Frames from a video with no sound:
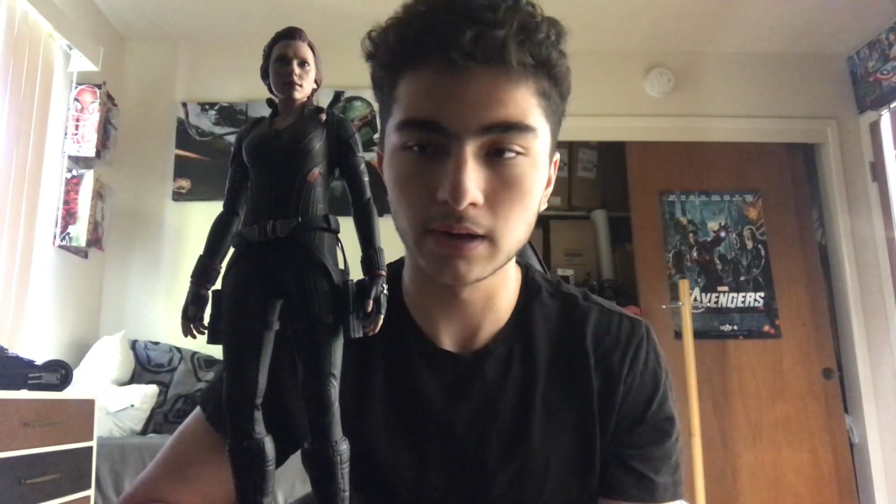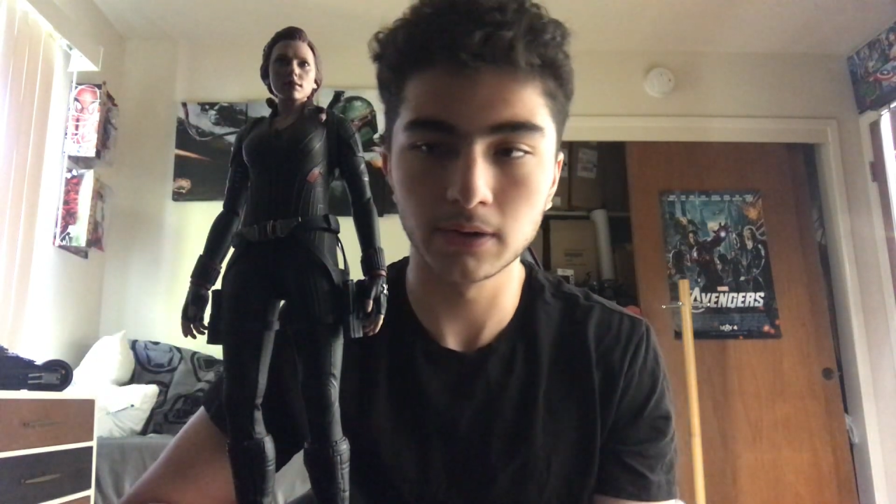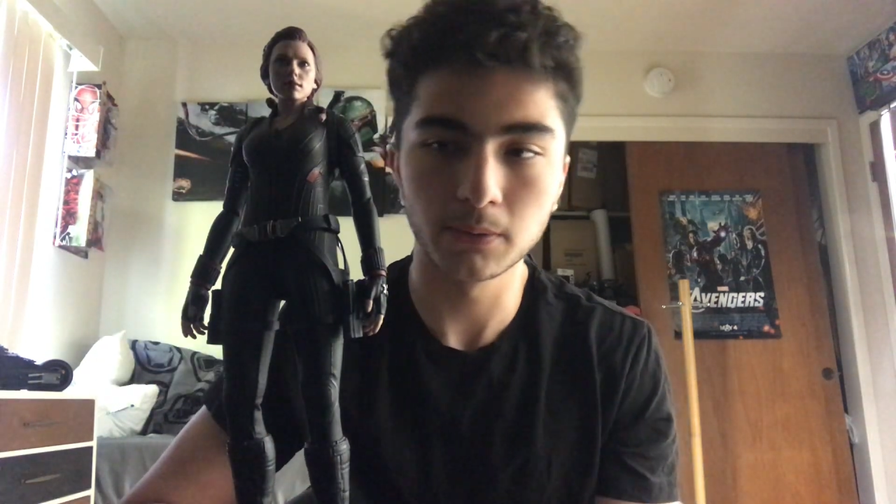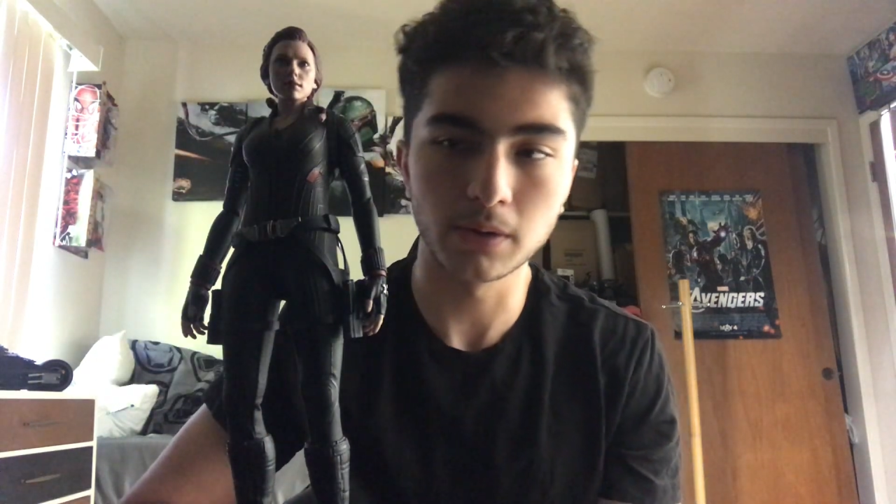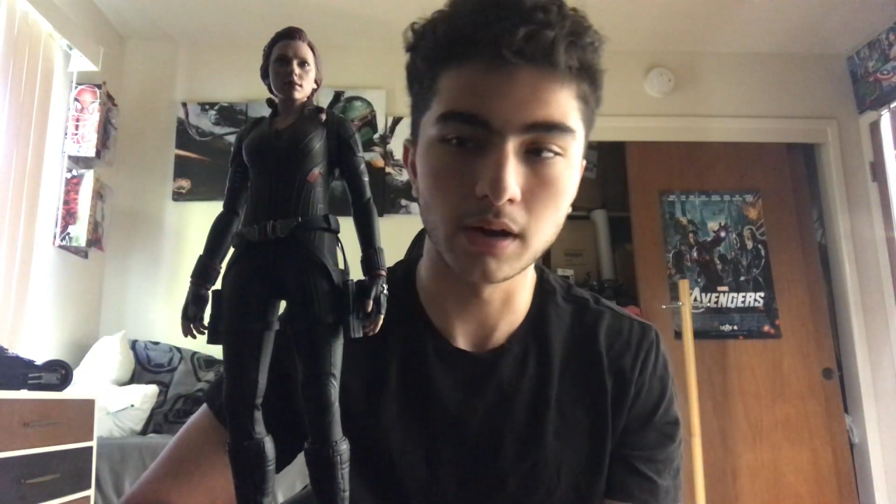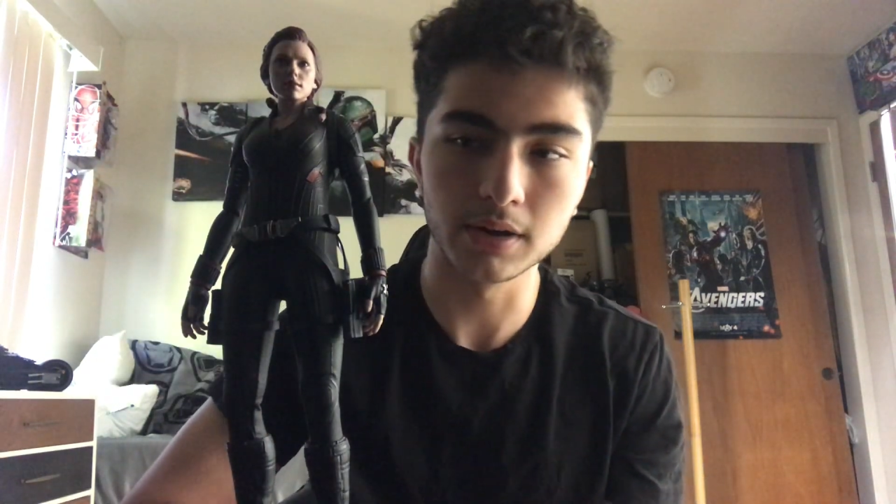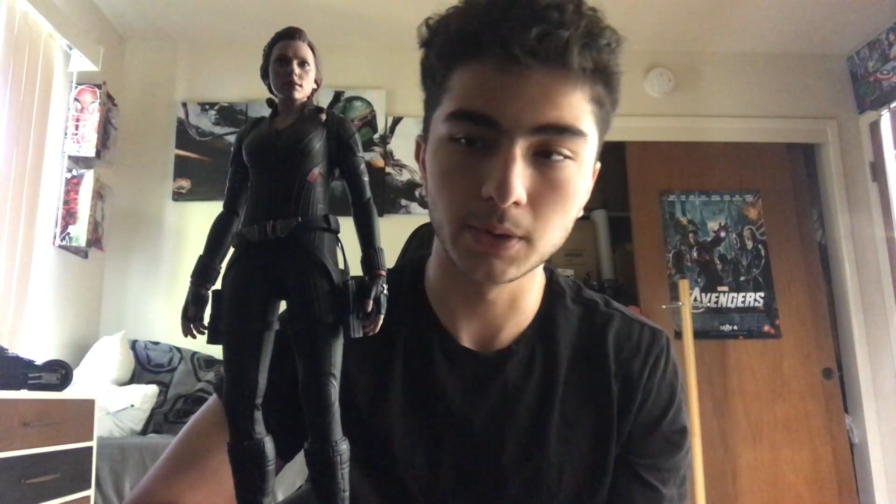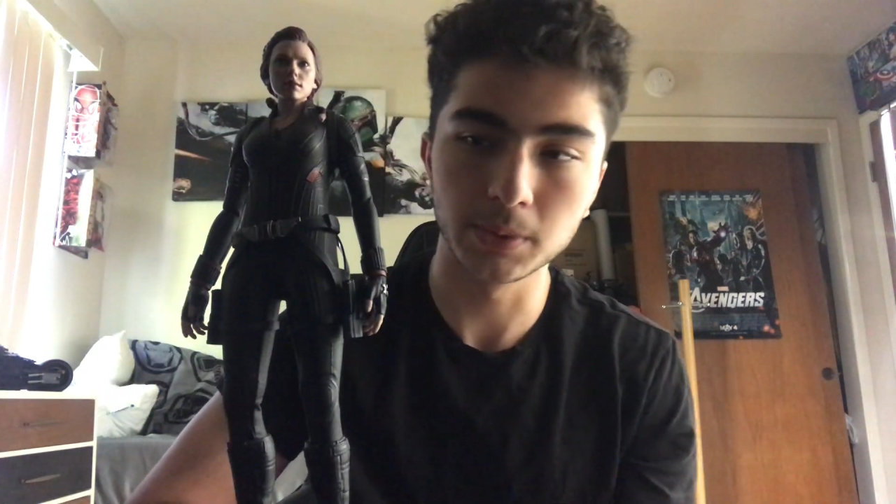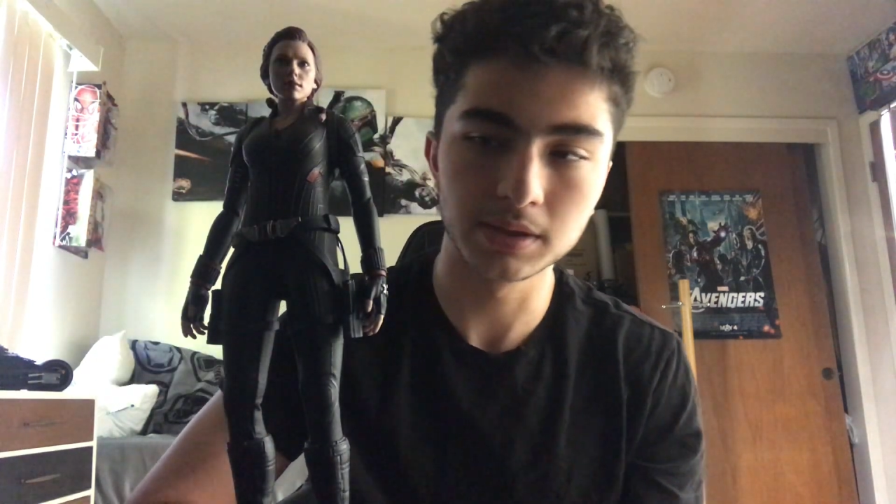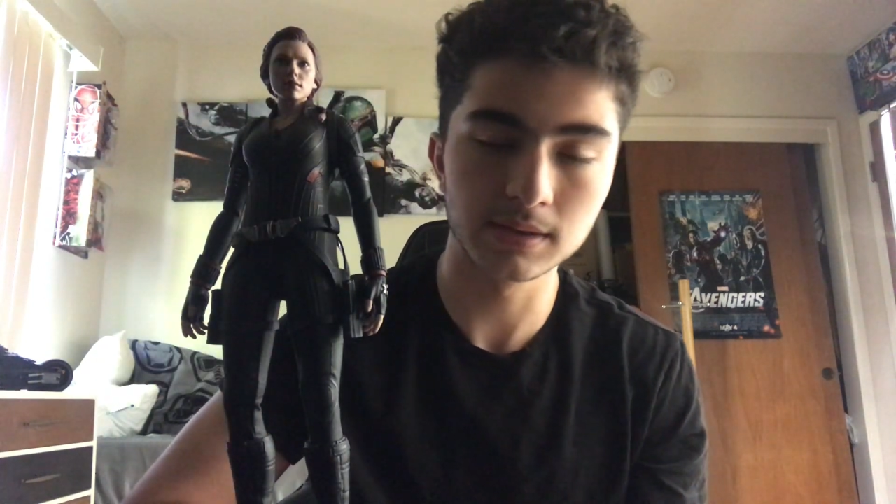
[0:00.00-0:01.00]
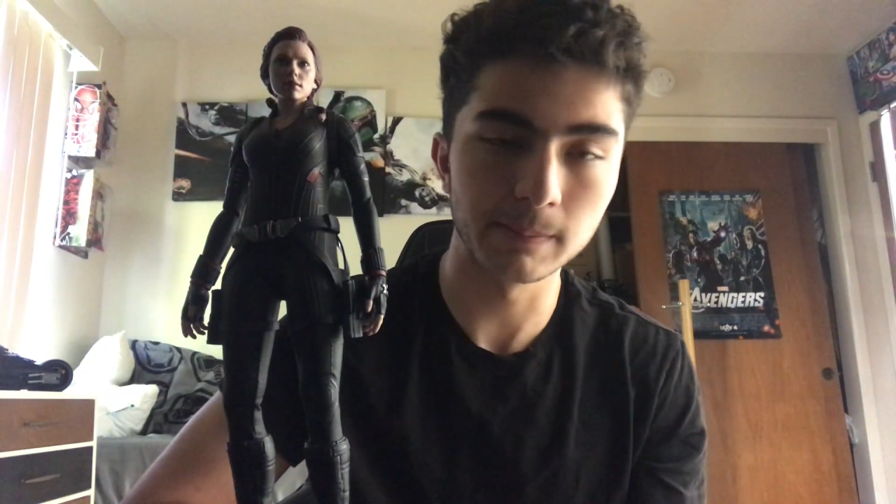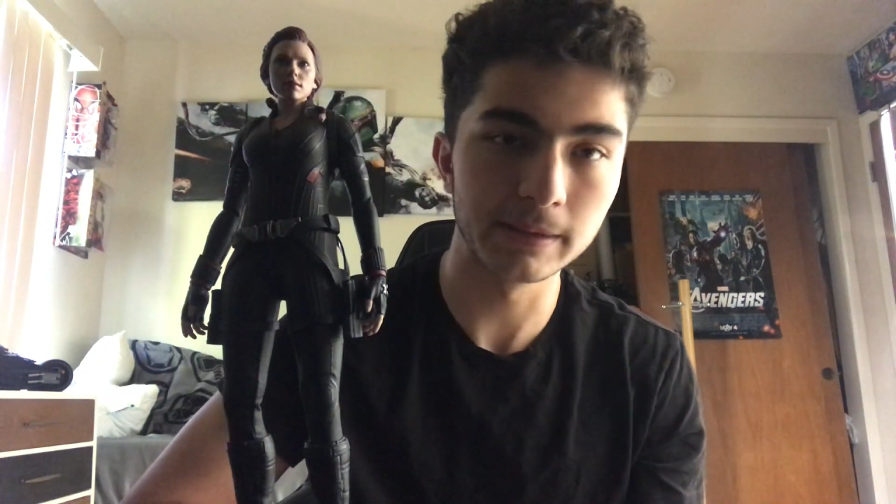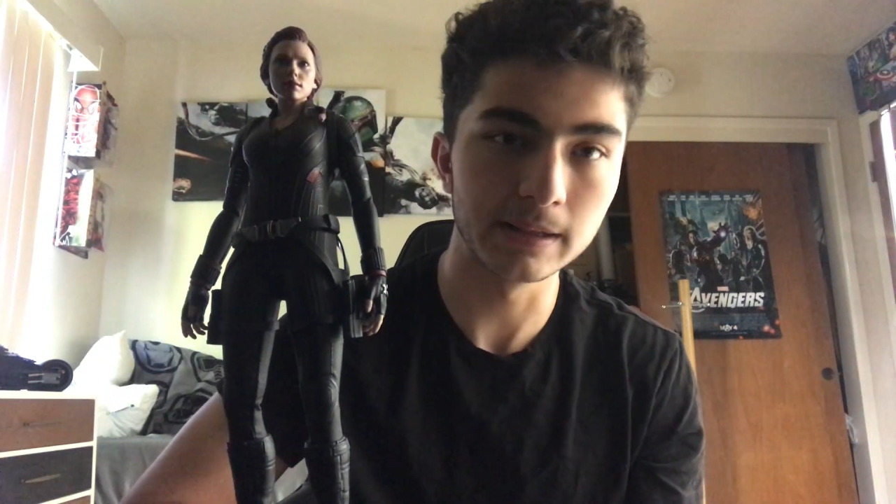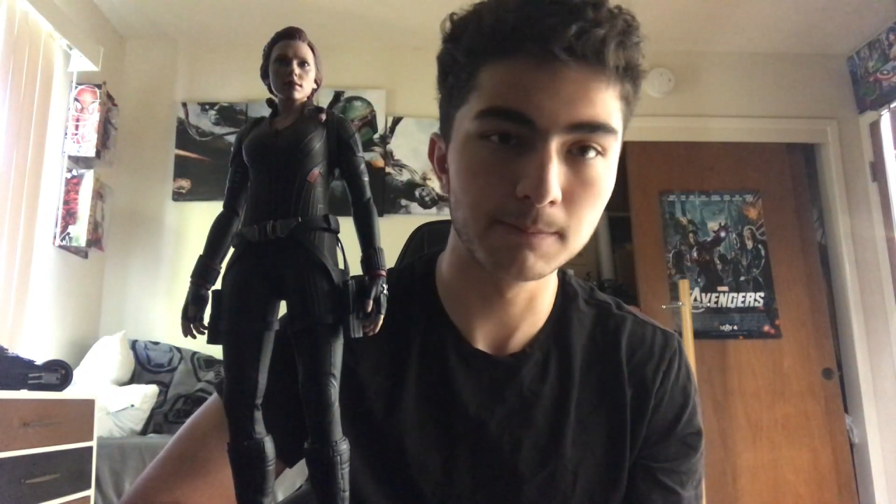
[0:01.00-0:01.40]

on her with some of these